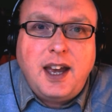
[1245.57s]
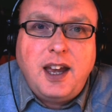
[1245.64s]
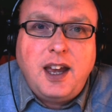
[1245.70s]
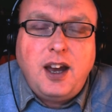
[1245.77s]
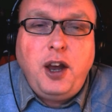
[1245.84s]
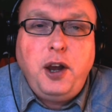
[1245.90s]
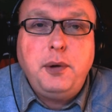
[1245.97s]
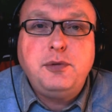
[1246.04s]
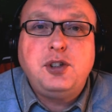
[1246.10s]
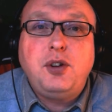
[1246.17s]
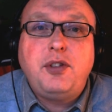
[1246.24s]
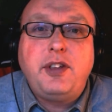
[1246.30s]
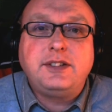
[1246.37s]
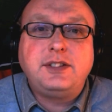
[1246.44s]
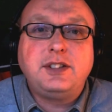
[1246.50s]
I hope
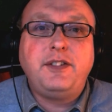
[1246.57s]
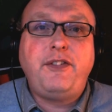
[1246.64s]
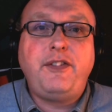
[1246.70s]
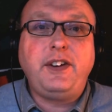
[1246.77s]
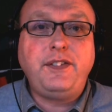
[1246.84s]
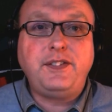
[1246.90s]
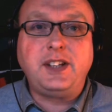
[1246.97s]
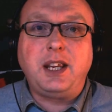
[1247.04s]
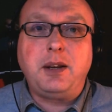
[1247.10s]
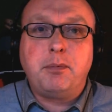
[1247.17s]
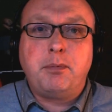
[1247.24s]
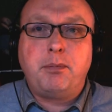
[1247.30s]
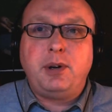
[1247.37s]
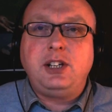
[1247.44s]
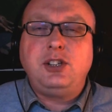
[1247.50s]

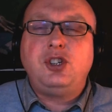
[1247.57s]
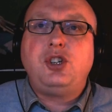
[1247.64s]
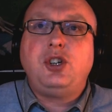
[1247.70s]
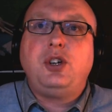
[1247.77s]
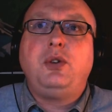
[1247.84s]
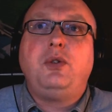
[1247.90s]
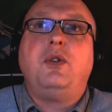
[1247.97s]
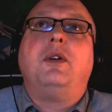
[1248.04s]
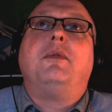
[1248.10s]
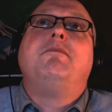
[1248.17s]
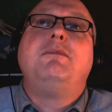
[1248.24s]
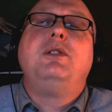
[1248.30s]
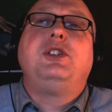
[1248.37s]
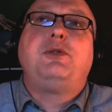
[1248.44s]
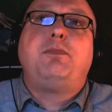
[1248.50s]
2015 brings you
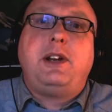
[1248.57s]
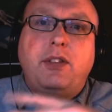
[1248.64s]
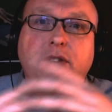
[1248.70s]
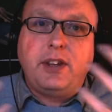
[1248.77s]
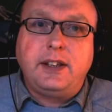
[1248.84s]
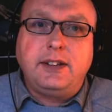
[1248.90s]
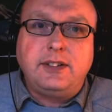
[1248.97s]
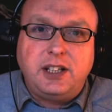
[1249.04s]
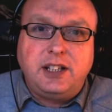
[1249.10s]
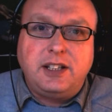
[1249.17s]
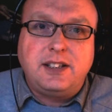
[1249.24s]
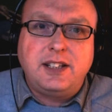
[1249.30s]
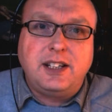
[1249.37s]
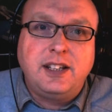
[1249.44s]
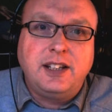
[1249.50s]
much better things than
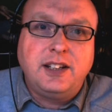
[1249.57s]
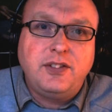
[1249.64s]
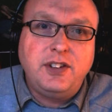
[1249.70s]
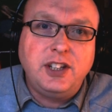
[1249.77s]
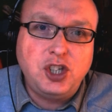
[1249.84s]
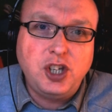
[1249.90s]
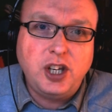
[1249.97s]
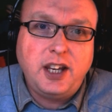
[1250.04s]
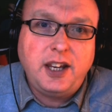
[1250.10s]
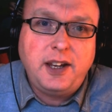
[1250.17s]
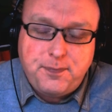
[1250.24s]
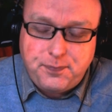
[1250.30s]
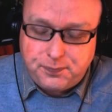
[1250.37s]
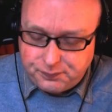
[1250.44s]
it did this year.